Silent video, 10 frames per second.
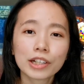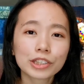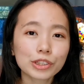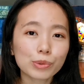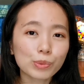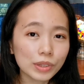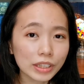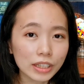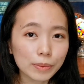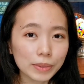So we're
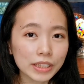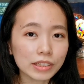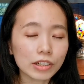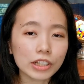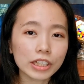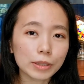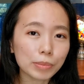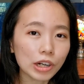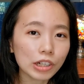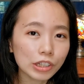gonna be starting the
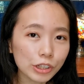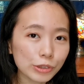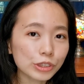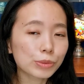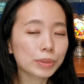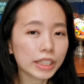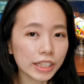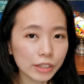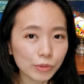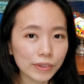bar low to
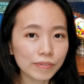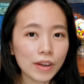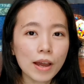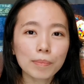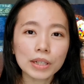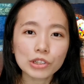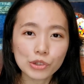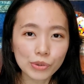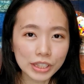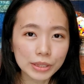begin with, but
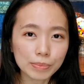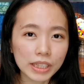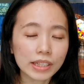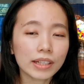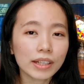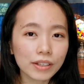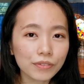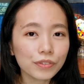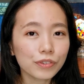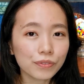trust me,
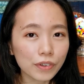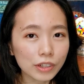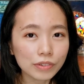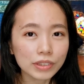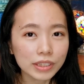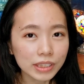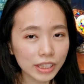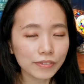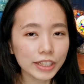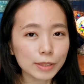if you follow this
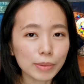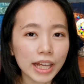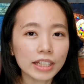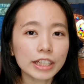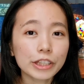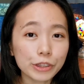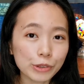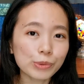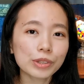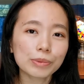savings plan,
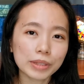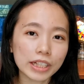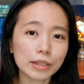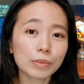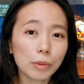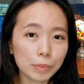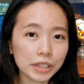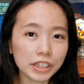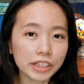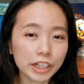you will become a
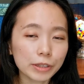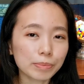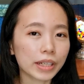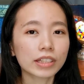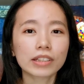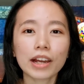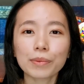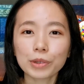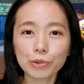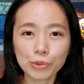millionaire by the
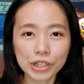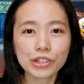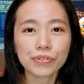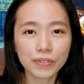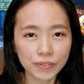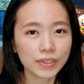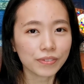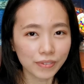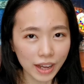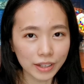time you reach
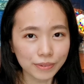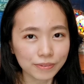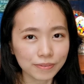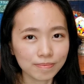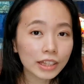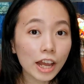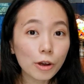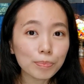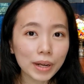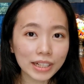55.
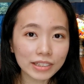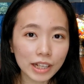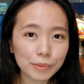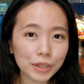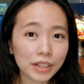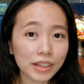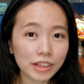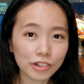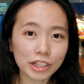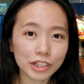Now, by the time you hit
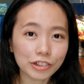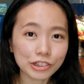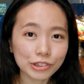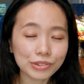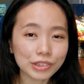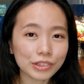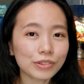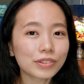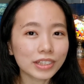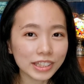30 years old,
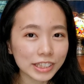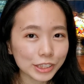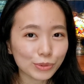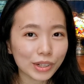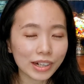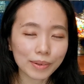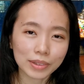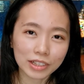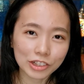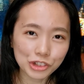though, this is where I'm
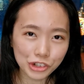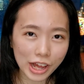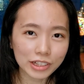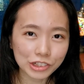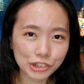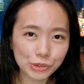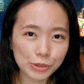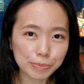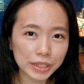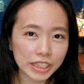going to challenge you a
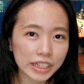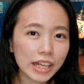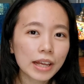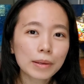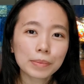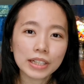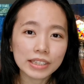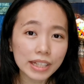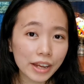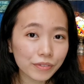bit.
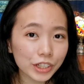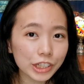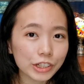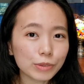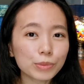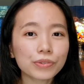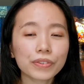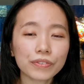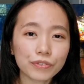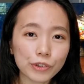Because every year
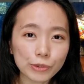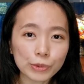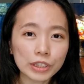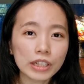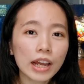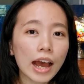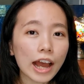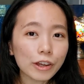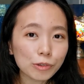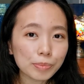moving forward,
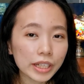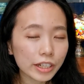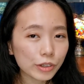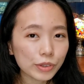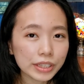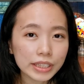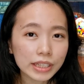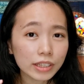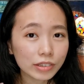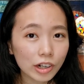I will be
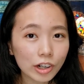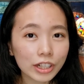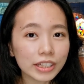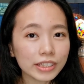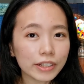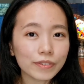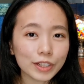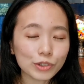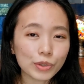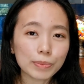increasing the target
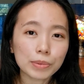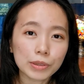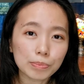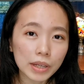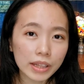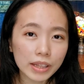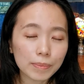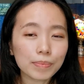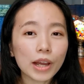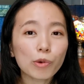savings rate per month
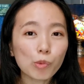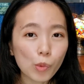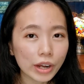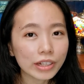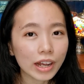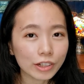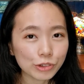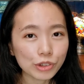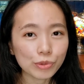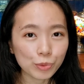by
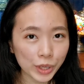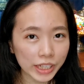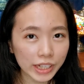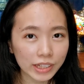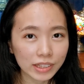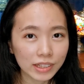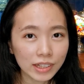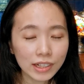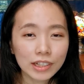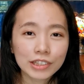100 ringgit.
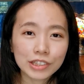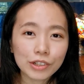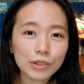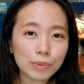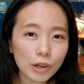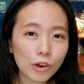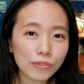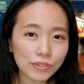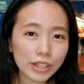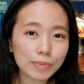So
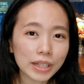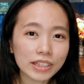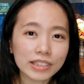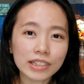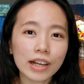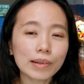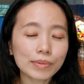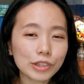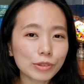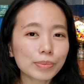hopefully by this time,
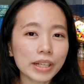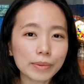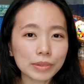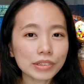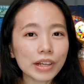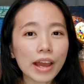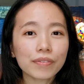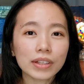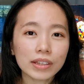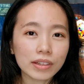you'll be able to
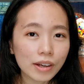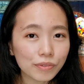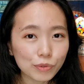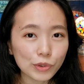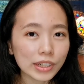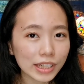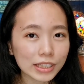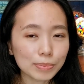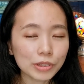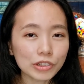have enough work
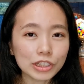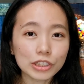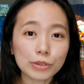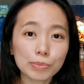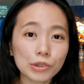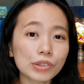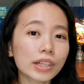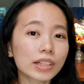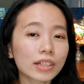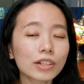experience to pull
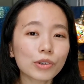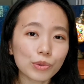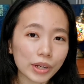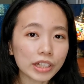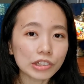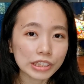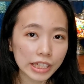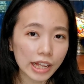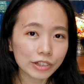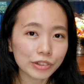in a greater
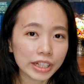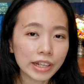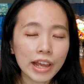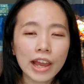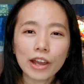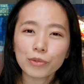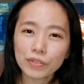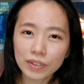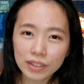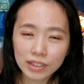salary. And
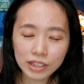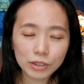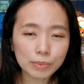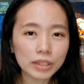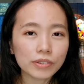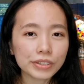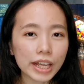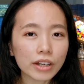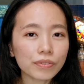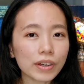with a little bit of
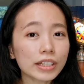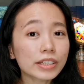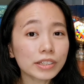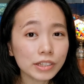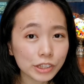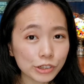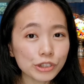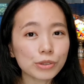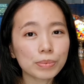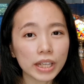sacrifice, you
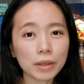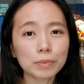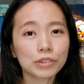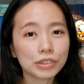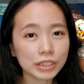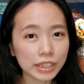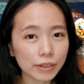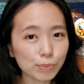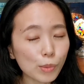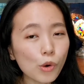should be able to
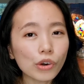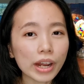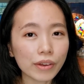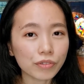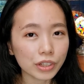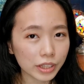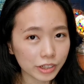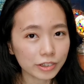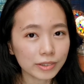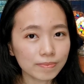save more every
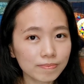year.